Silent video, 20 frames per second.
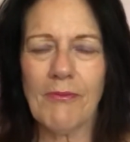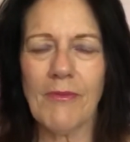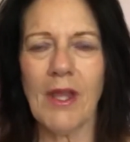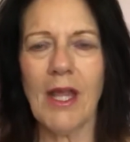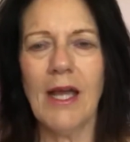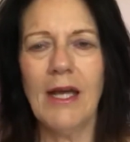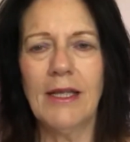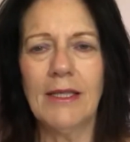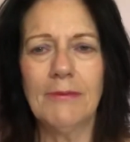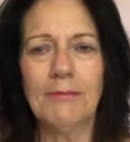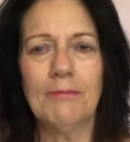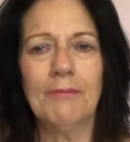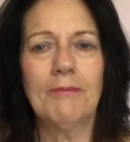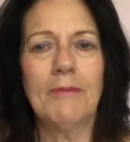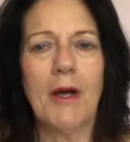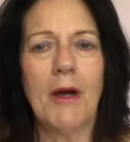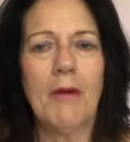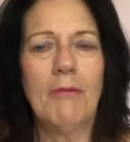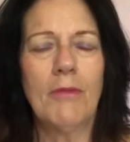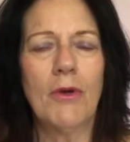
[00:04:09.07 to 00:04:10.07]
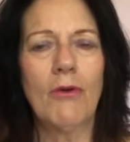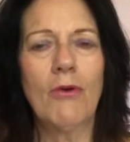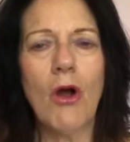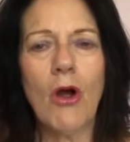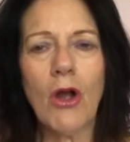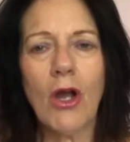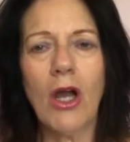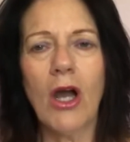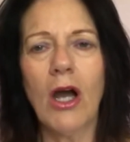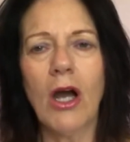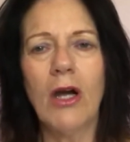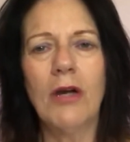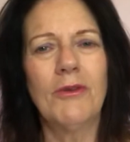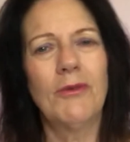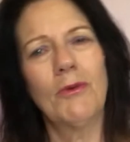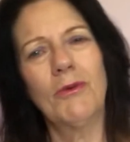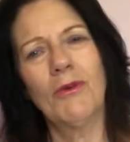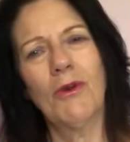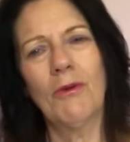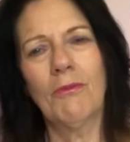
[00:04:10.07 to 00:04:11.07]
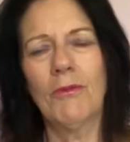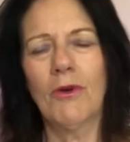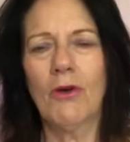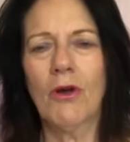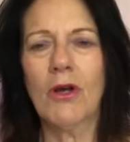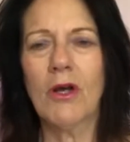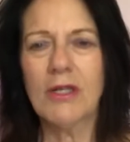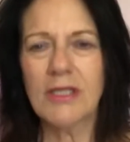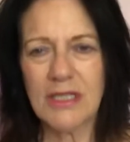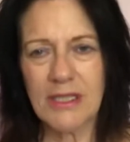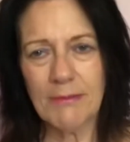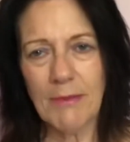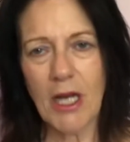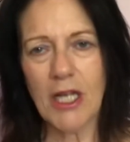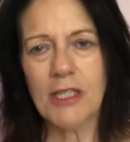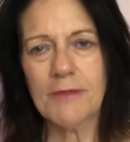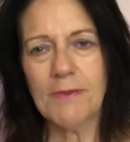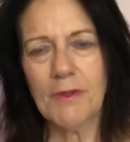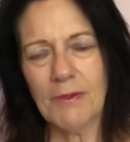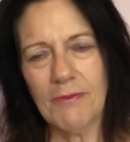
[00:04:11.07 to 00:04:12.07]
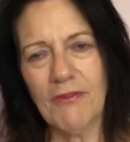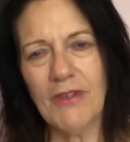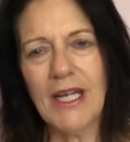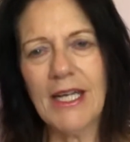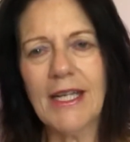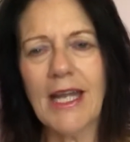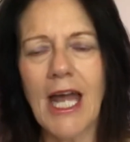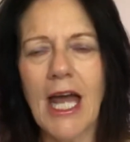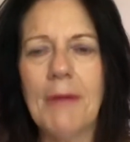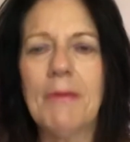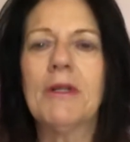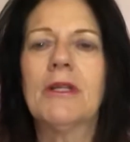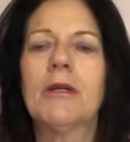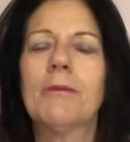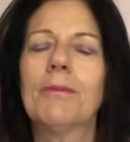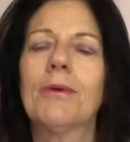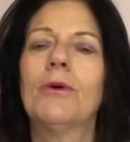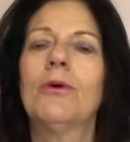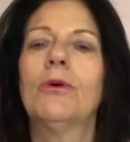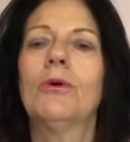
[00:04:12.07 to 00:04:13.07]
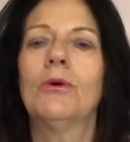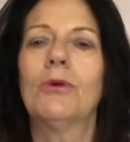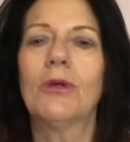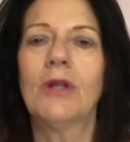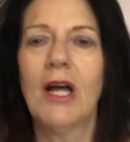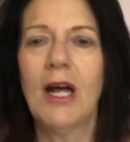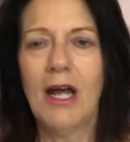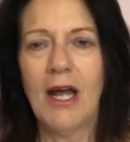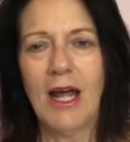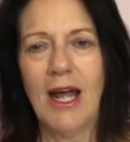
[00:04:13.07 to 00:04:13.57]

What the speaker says: and Morocco, not Morocco so much, but Vietnam and Nepal.